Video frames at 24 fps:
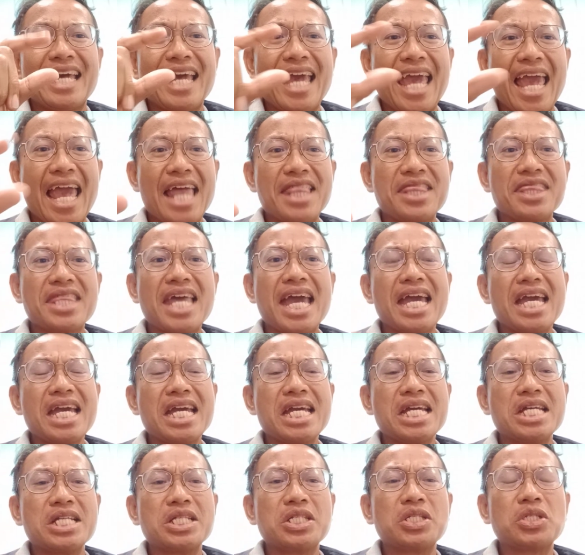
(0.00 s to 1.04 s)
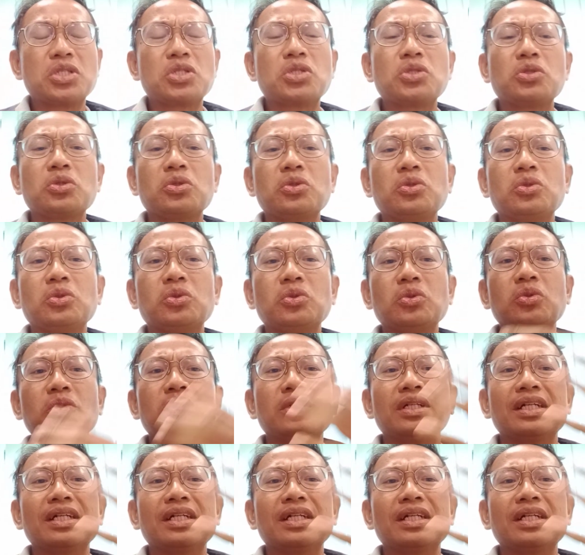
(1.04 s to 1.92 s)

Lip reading: and then to